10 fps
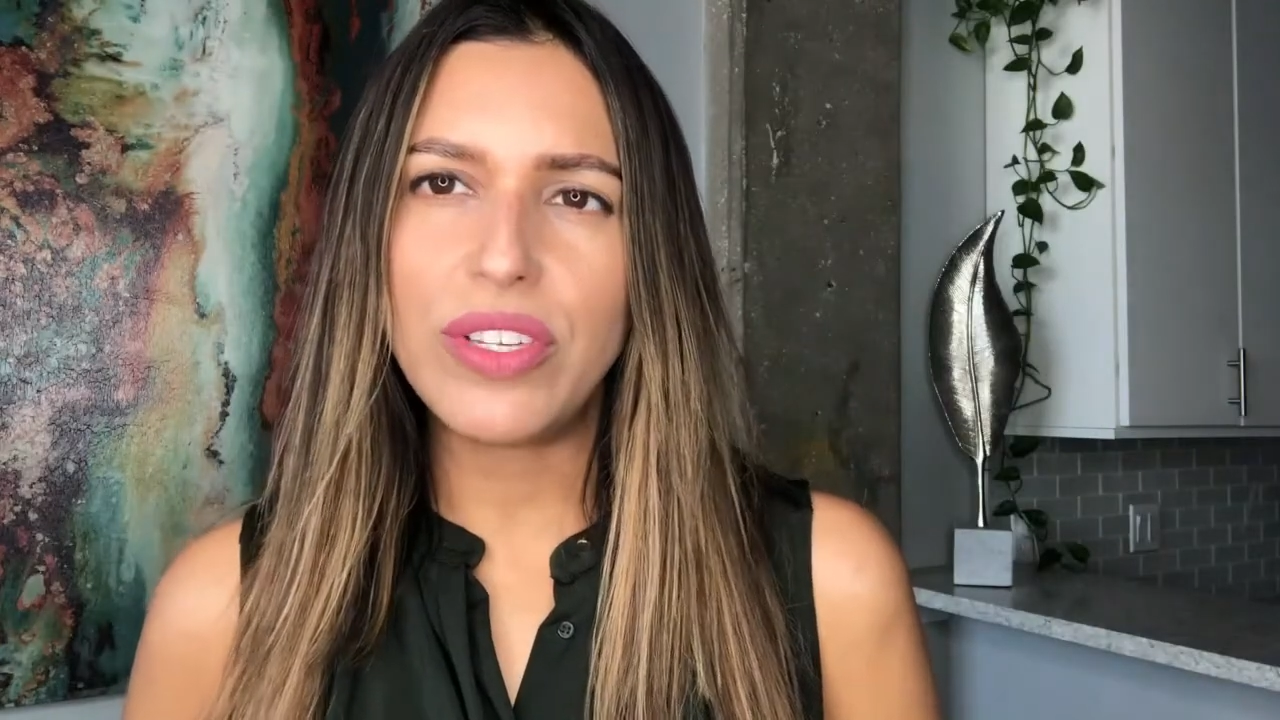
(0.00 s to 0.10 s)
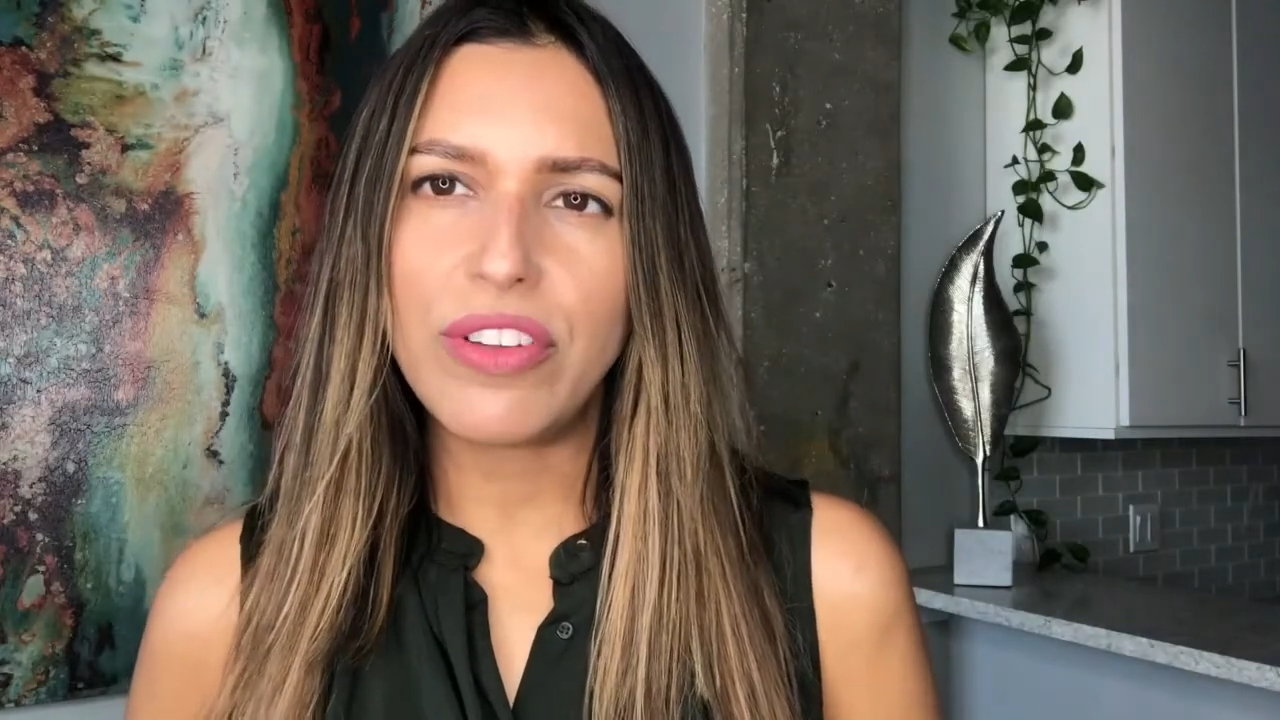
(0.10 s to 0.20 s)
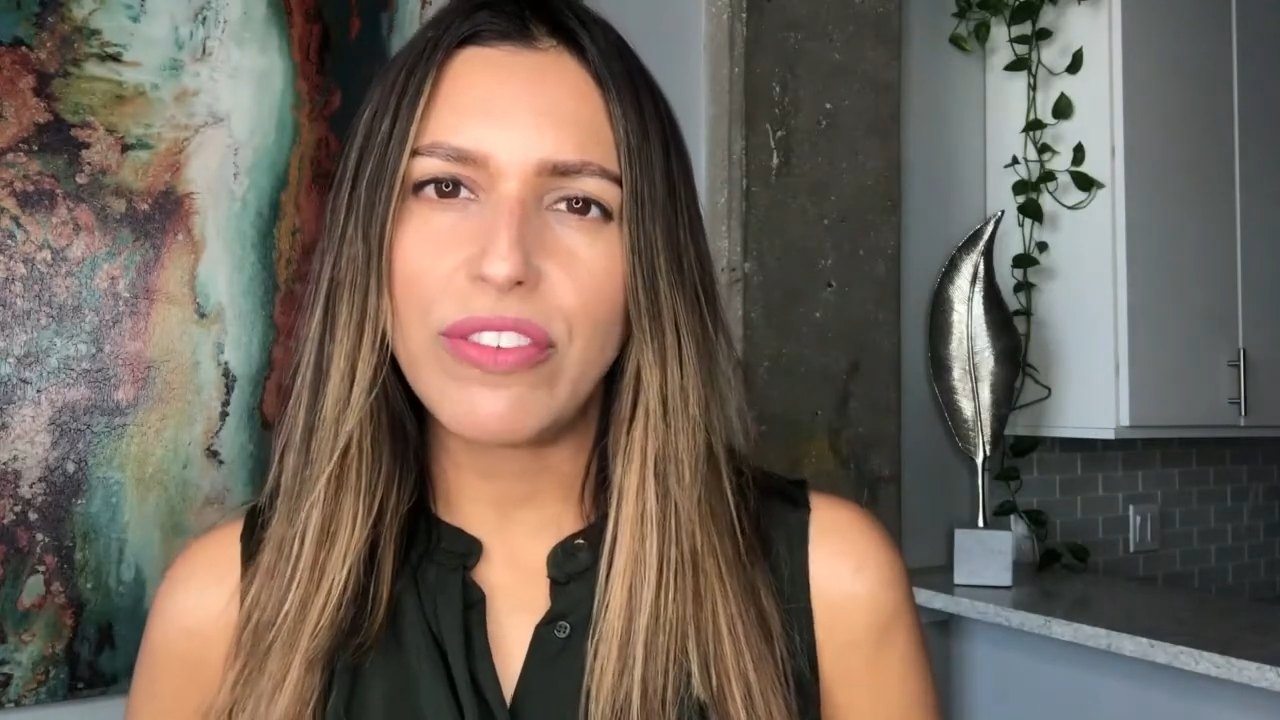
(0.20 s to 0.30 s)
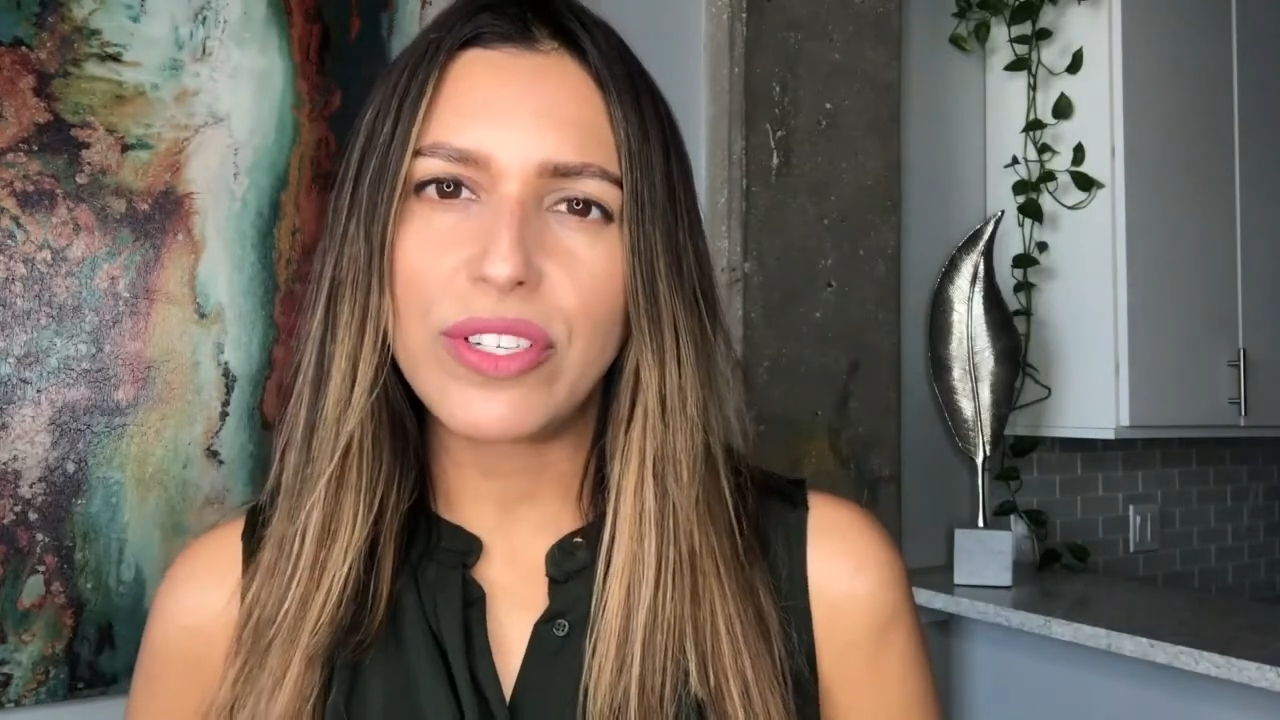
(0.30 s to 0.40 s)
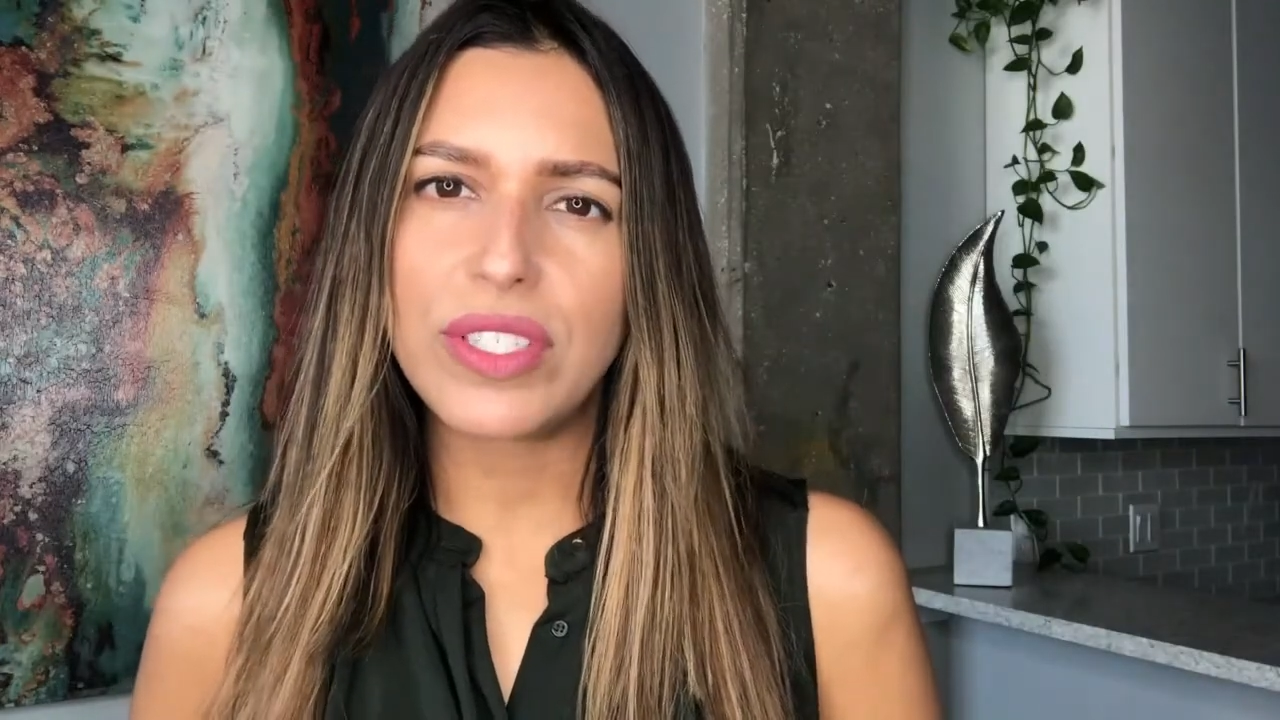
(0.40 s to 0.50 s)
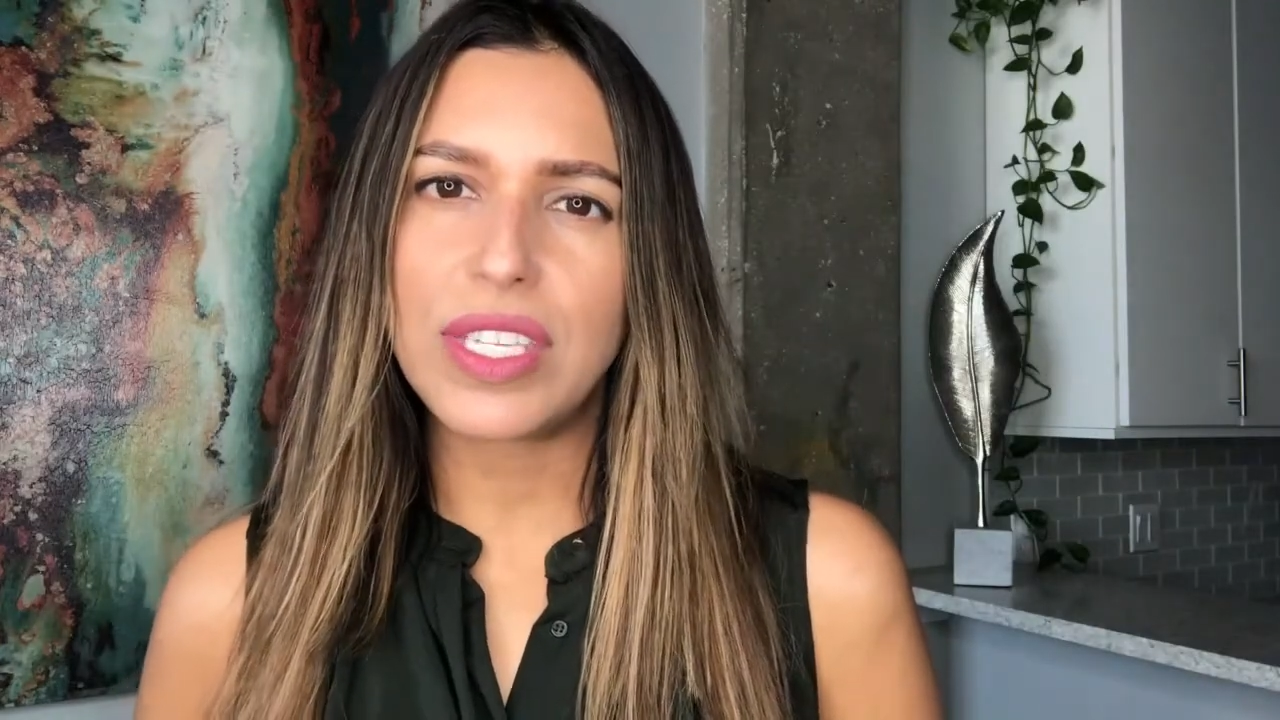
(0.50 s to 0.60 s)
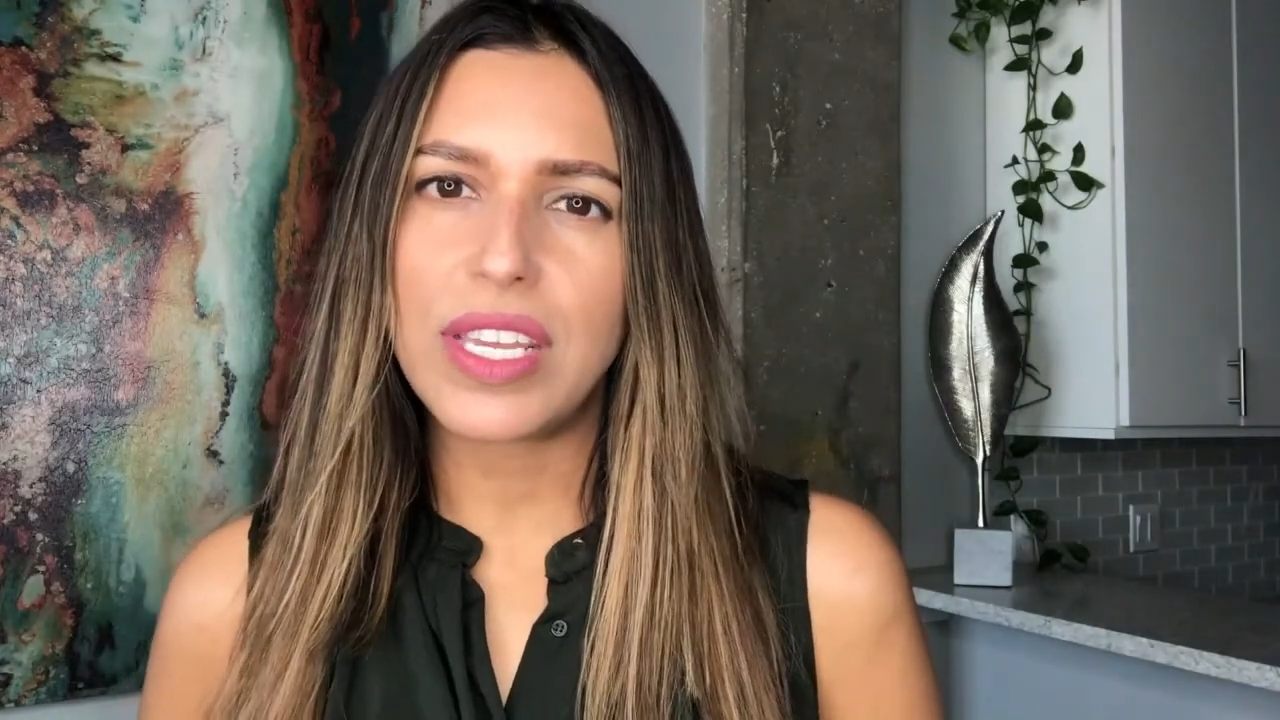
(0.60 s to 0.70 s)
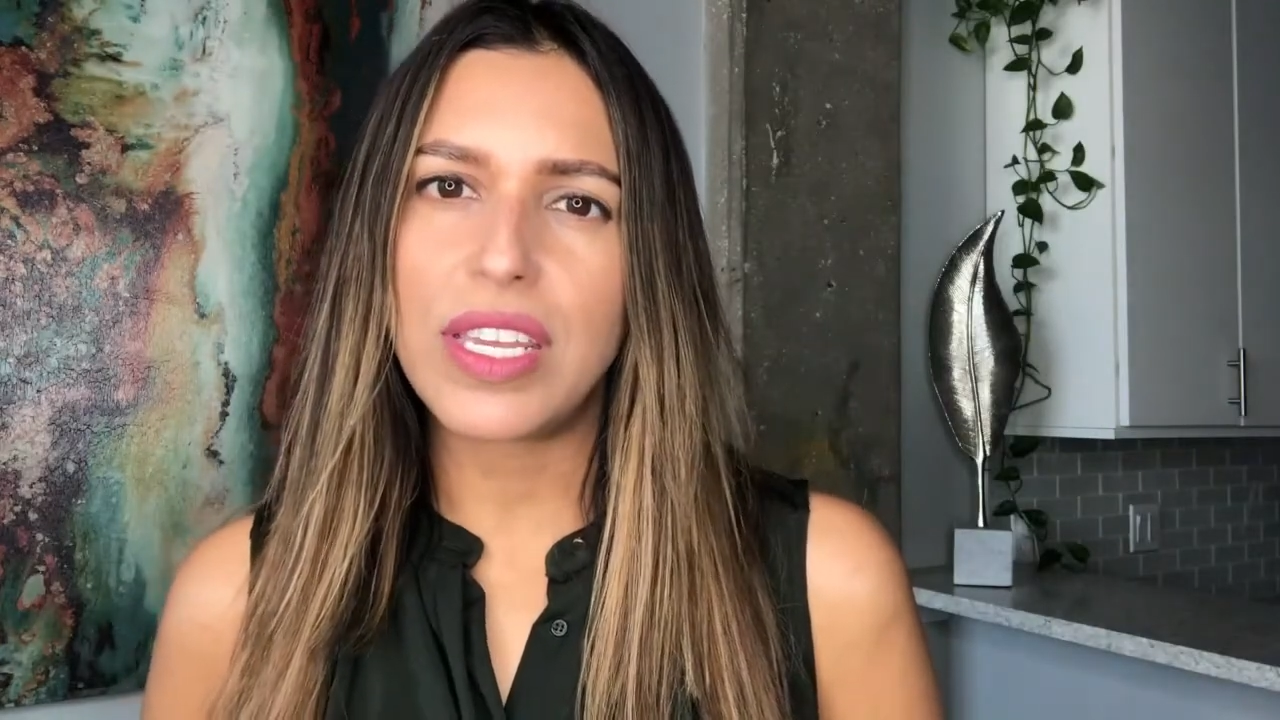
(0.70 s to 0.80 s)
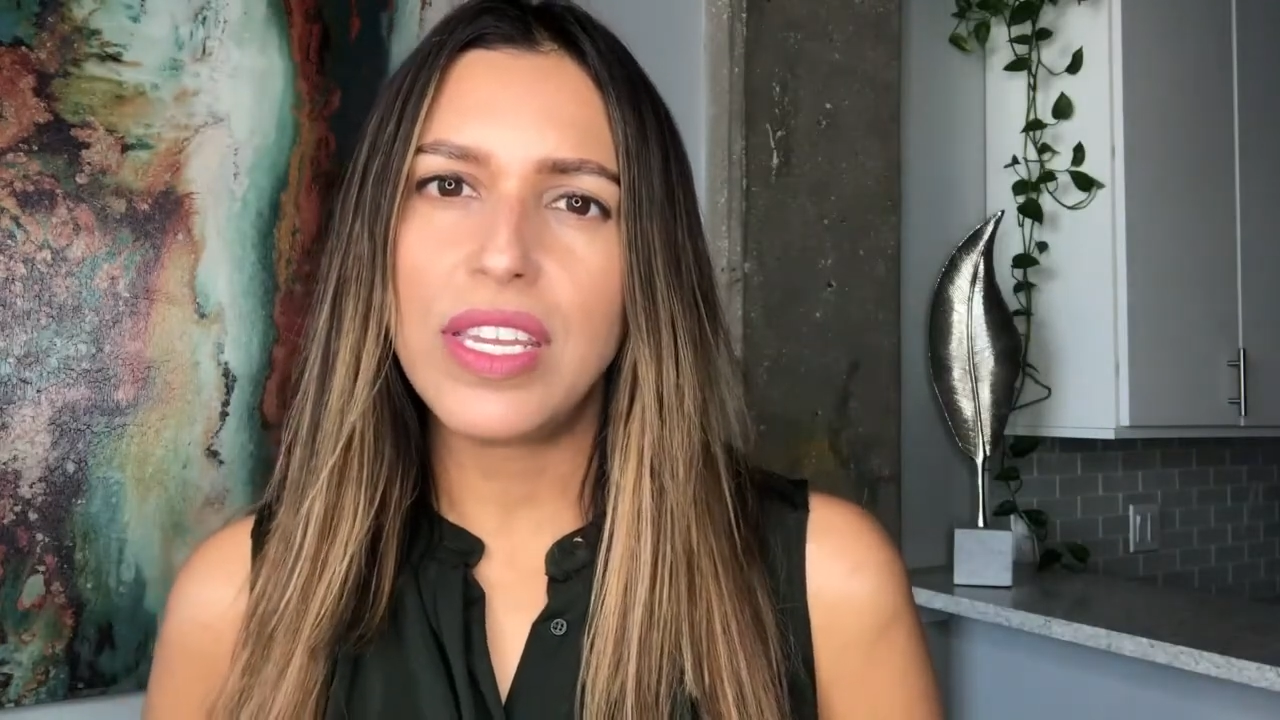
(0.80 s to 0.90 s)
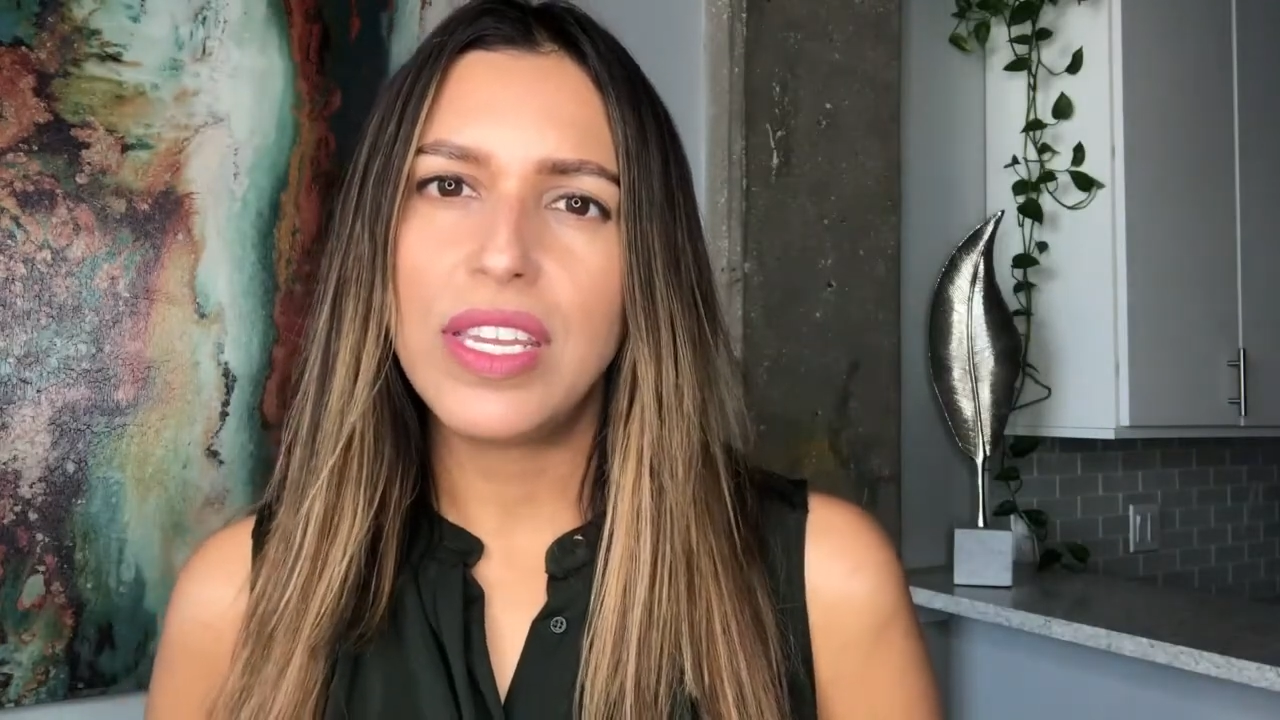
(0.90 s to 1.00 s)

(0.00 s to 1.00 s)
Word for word: University,